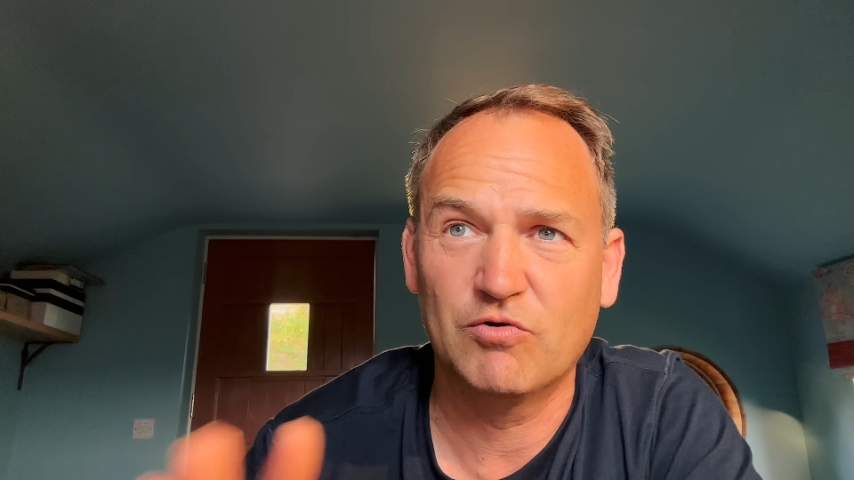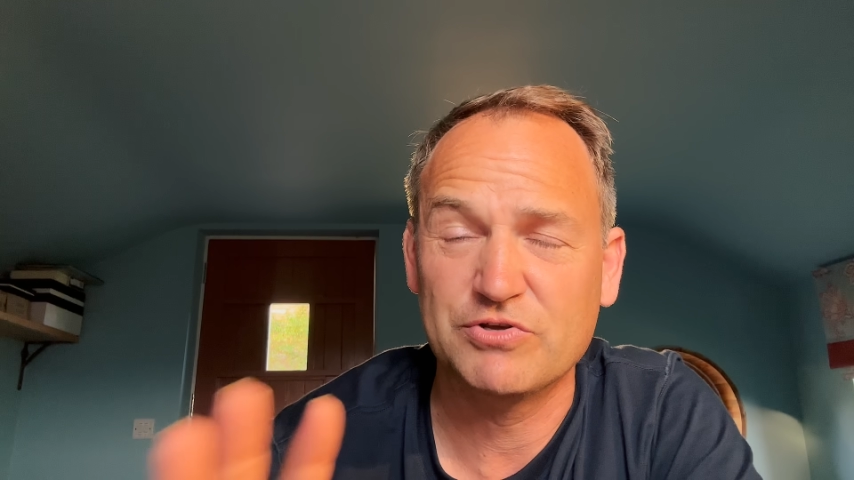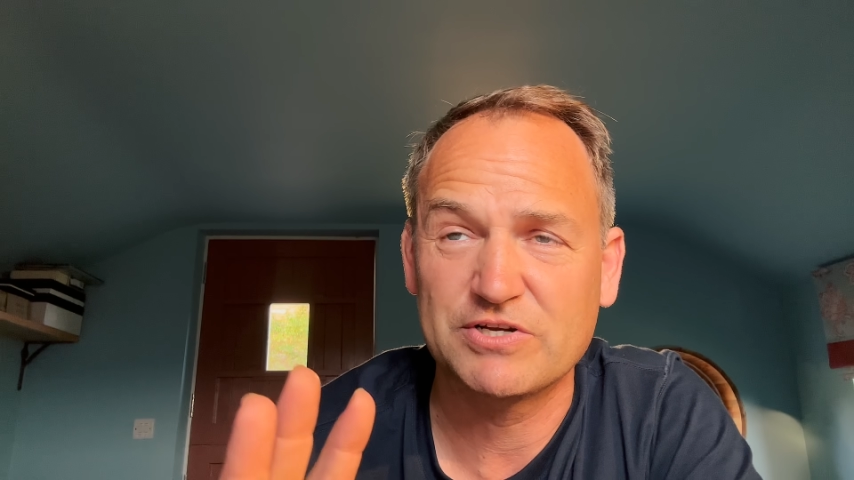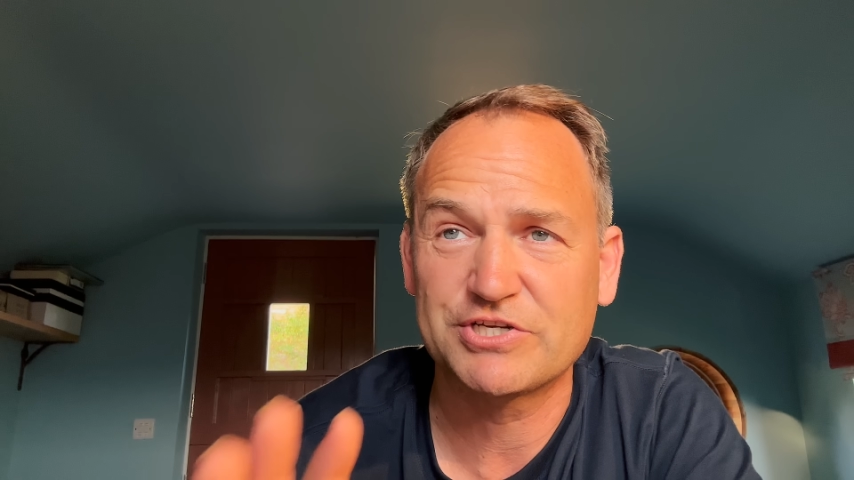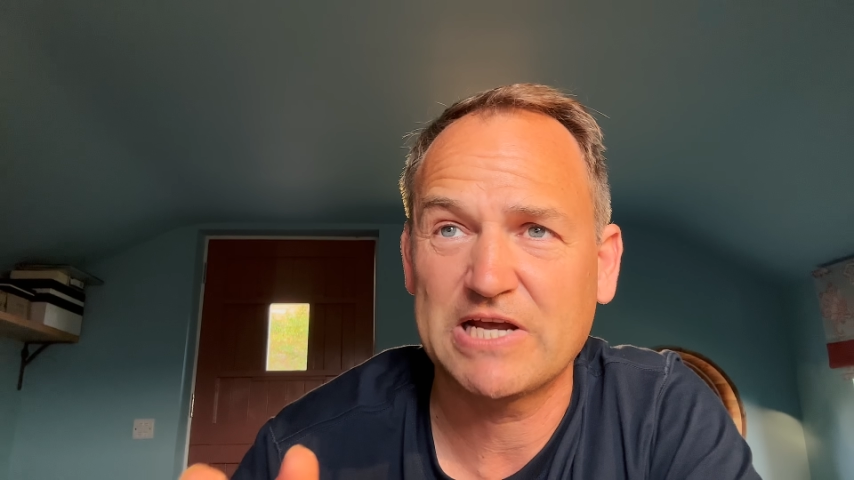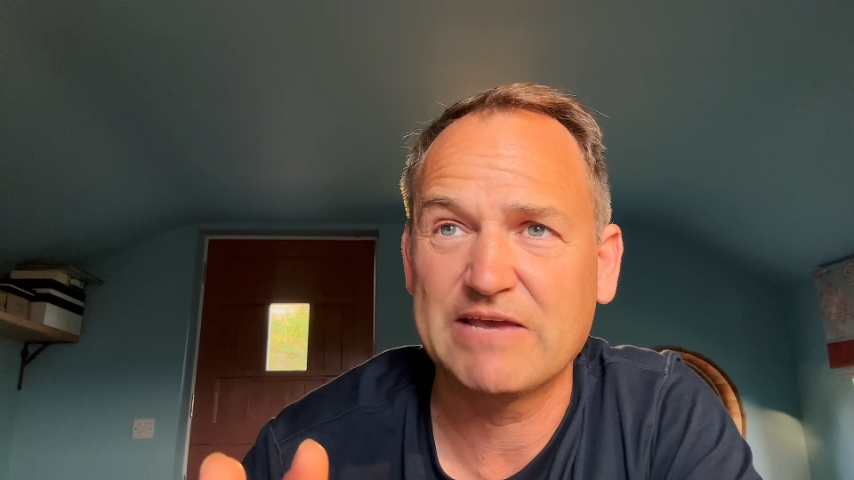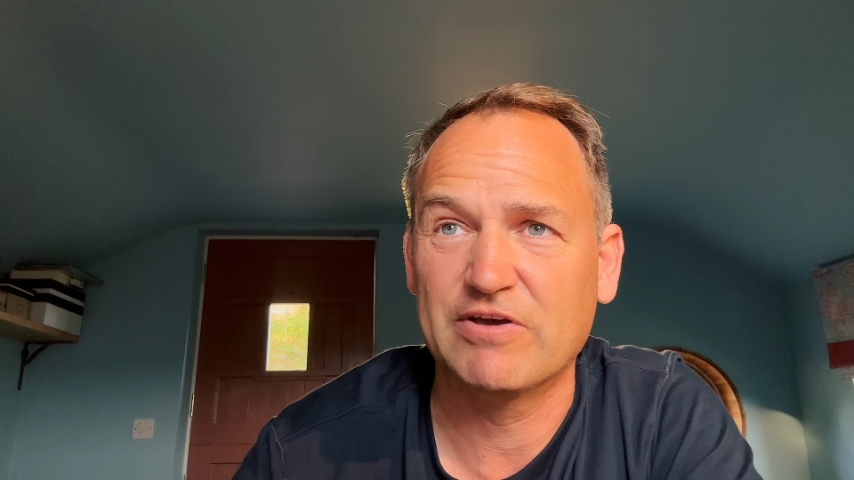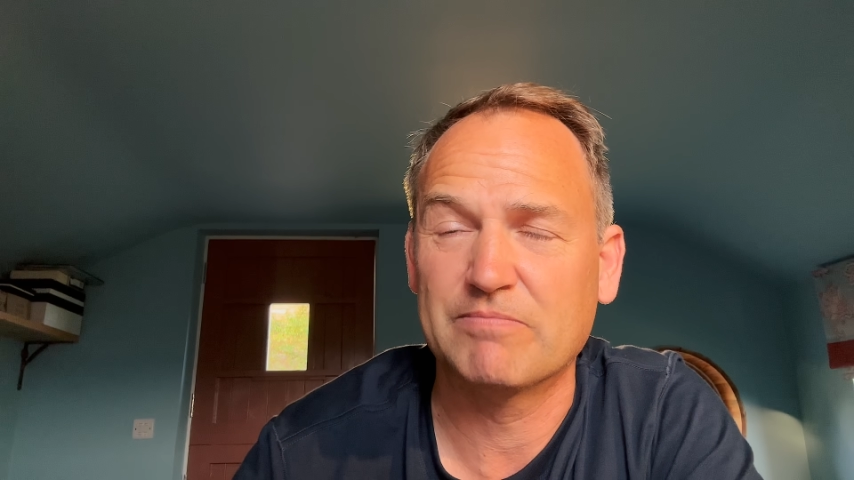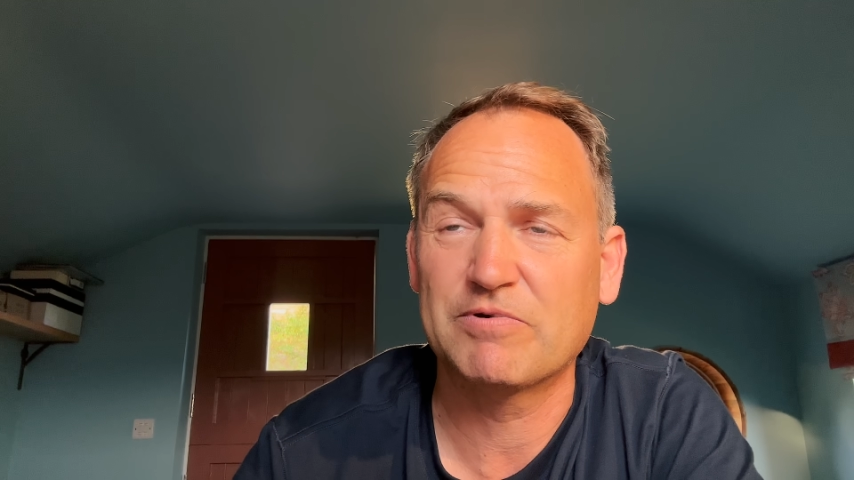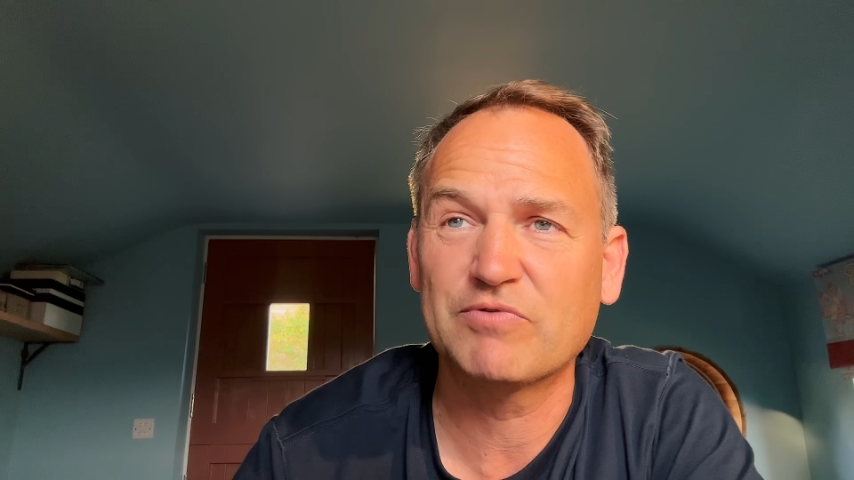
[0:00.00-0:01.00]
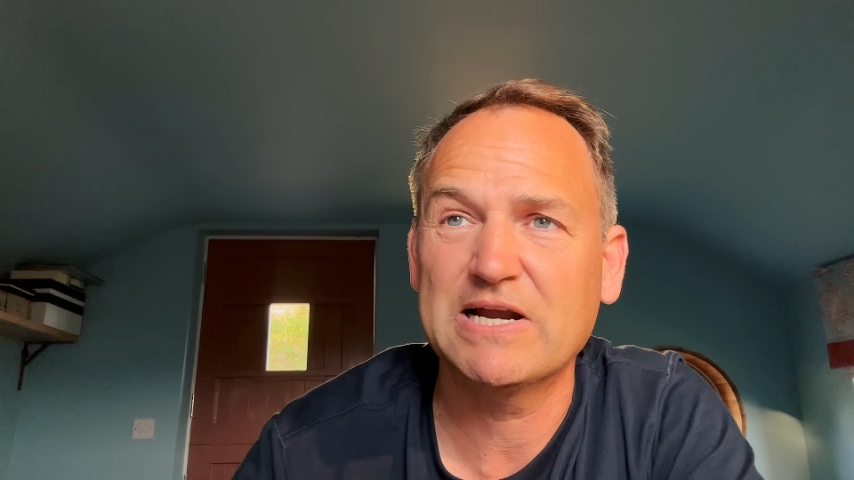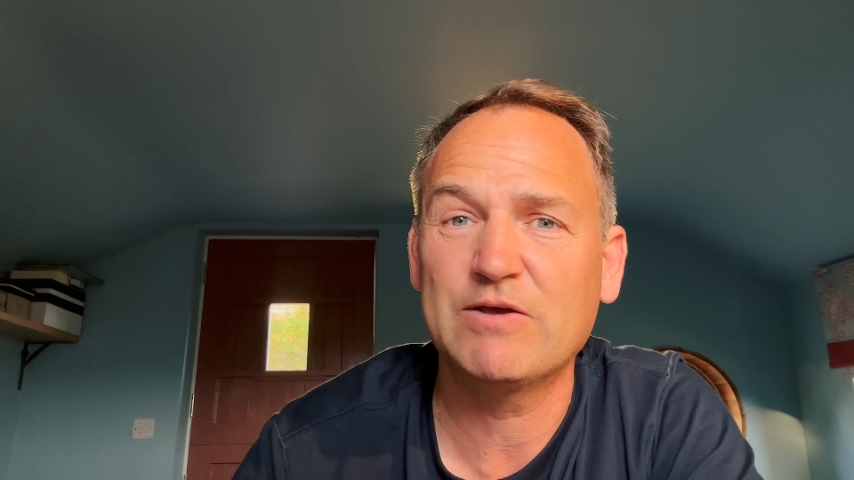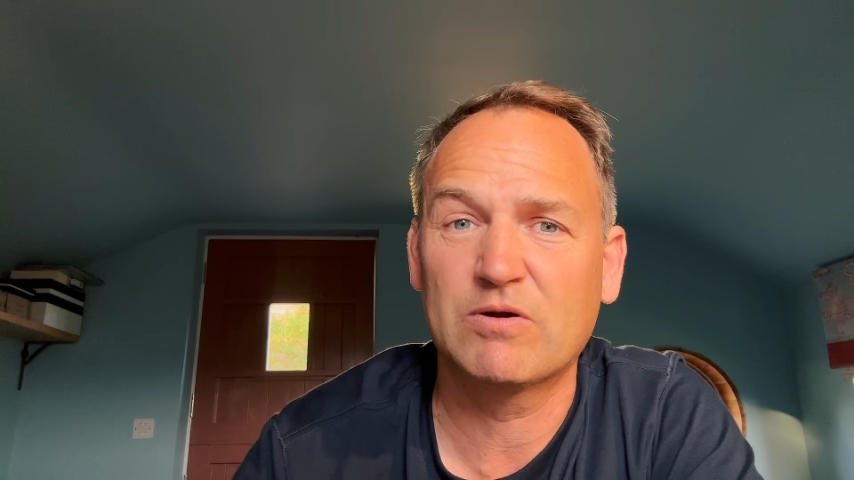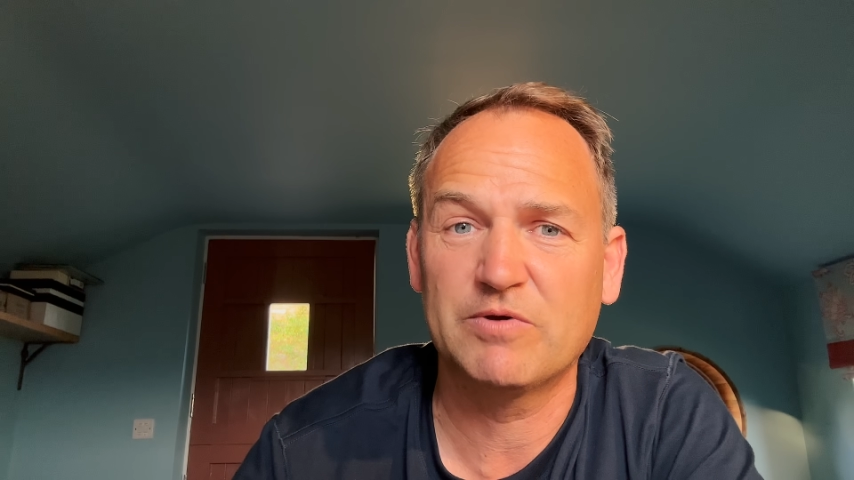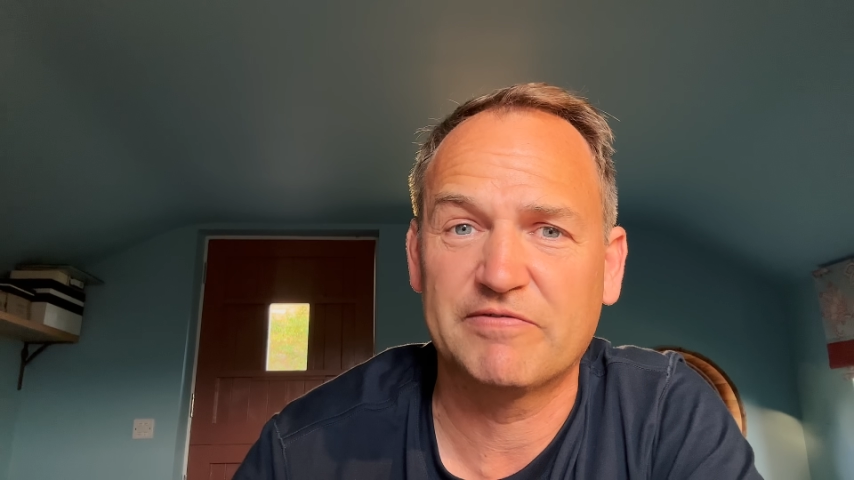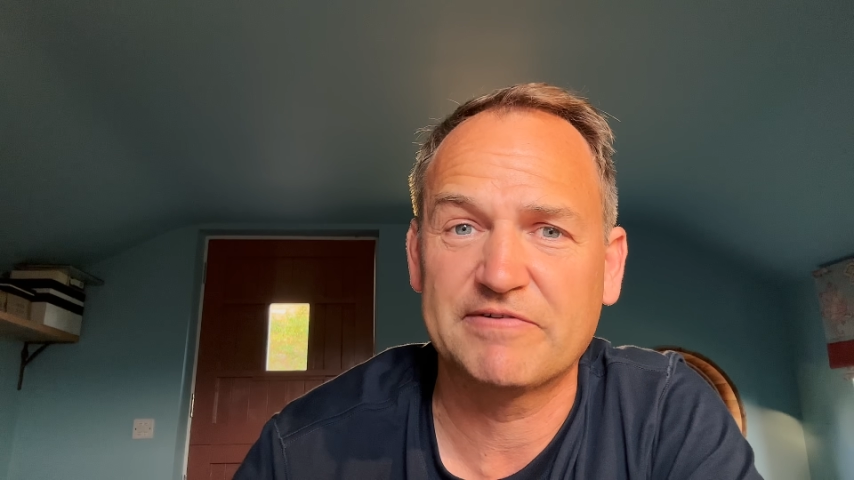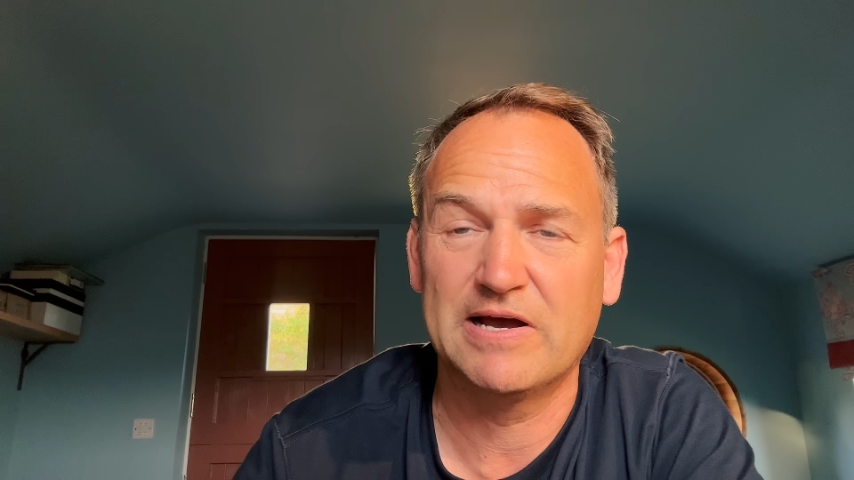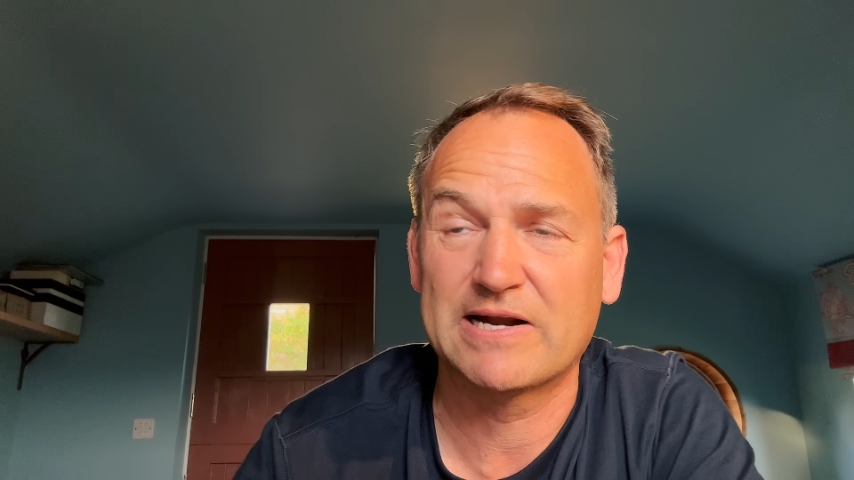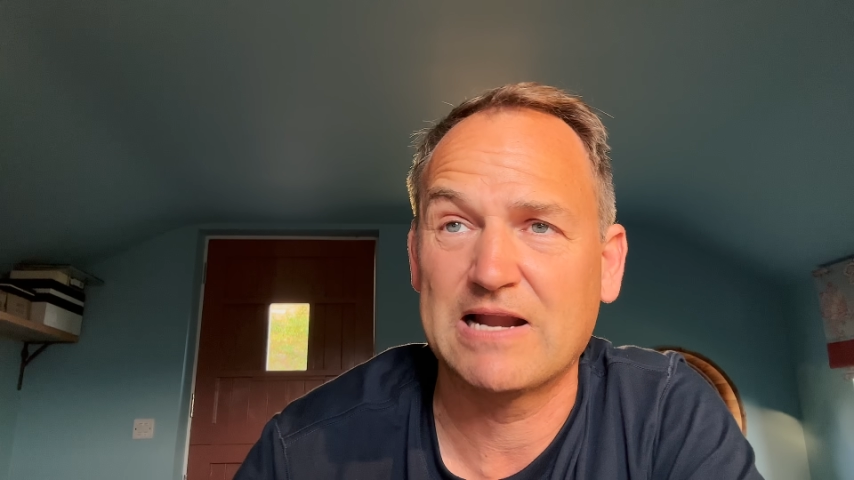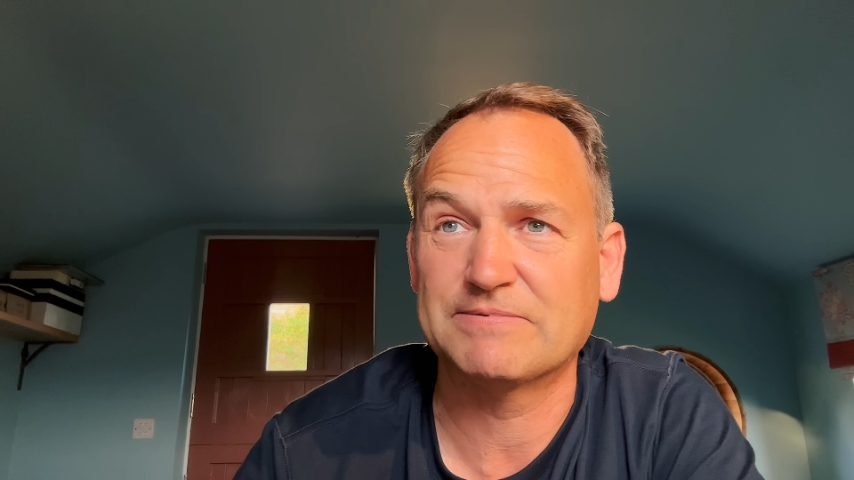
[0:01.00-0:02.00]
you can shave it, but really you want to be on a flying
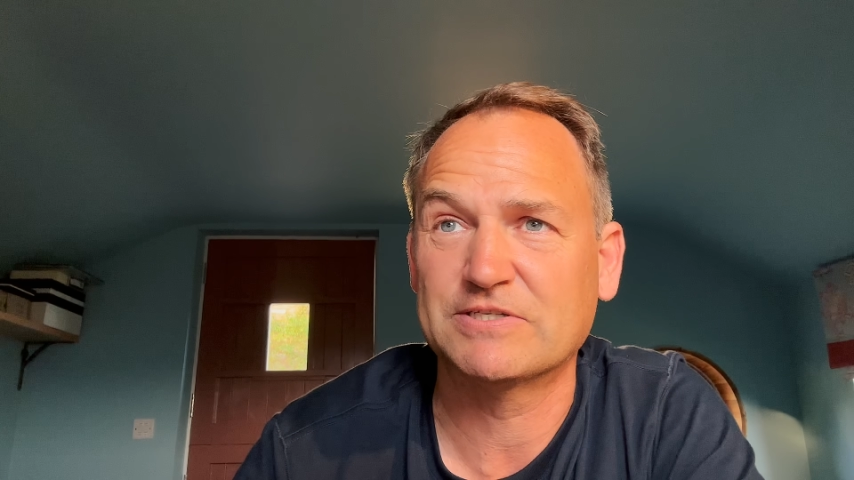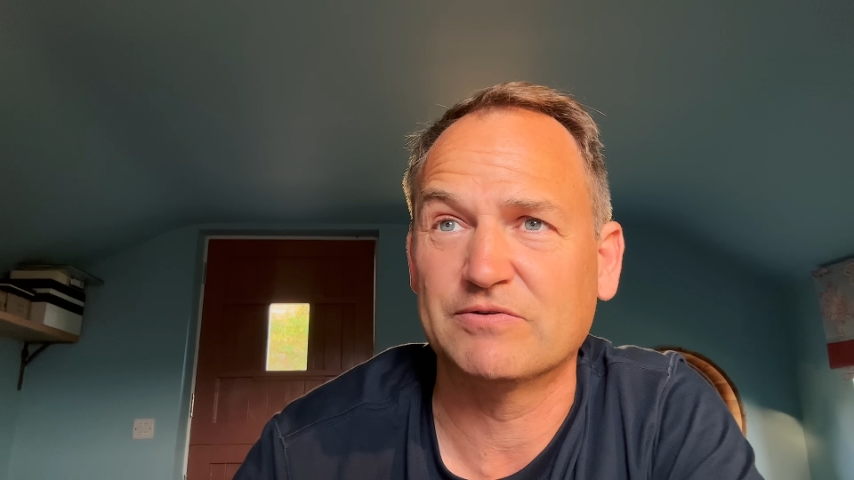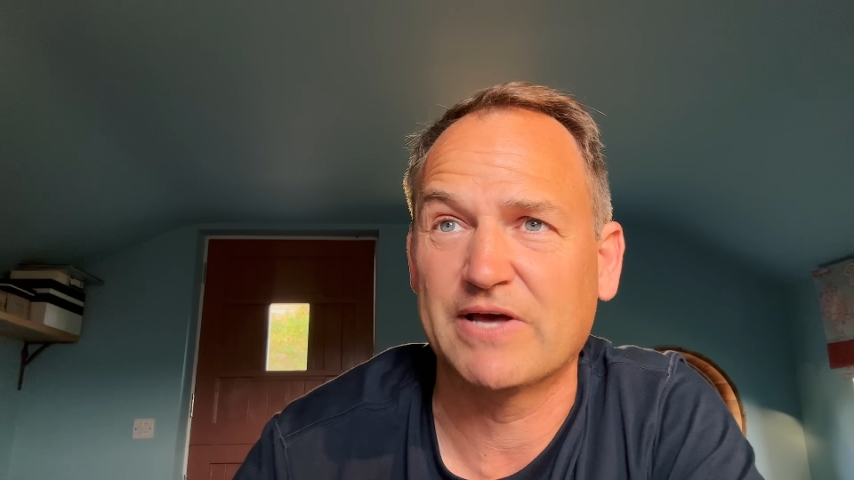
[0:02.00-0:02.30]
lap to do that,